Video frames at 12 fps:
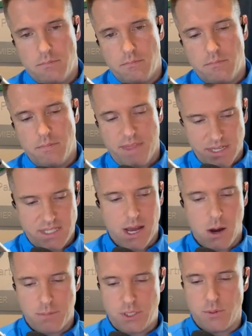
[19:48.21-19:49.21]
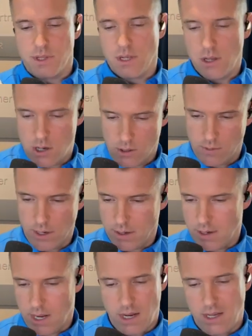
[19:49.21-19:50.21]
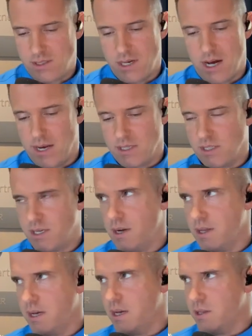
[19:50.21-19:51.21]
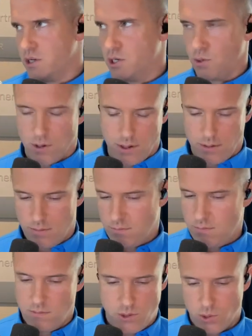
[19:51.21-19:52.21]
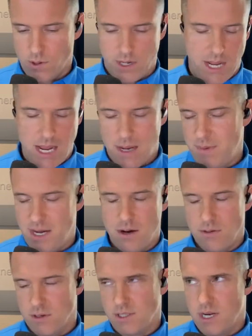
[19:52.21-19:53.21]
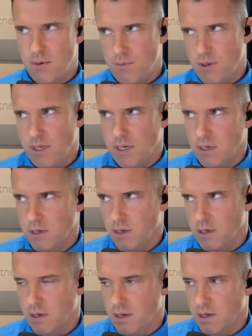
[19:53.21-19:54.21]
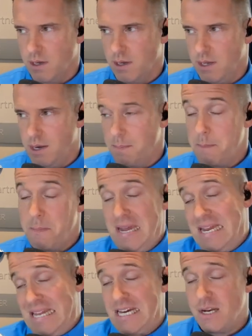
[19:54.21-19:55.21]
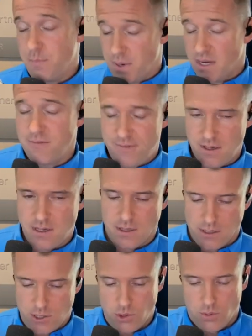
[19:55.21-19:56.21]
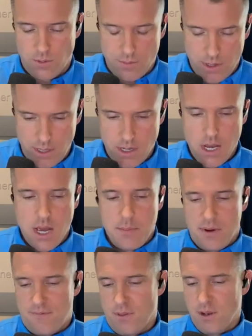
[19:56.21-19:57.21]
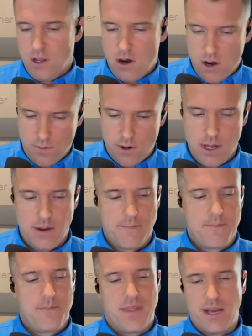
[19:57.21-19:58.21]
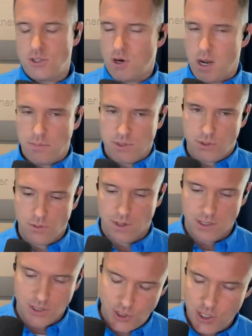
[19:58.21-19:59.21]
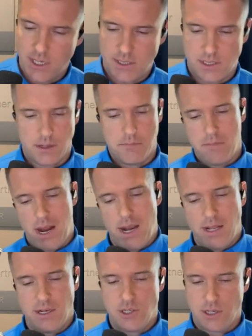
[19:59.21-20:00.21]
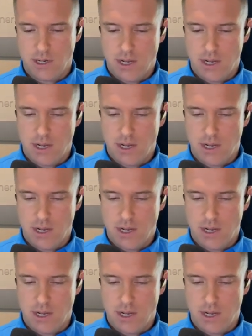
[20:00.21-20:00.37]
This helps you in the long run. It's not necessarily in the short game here. There's not really an immediate benefit in the short run, but for the long run, as you're able to adjust and manage and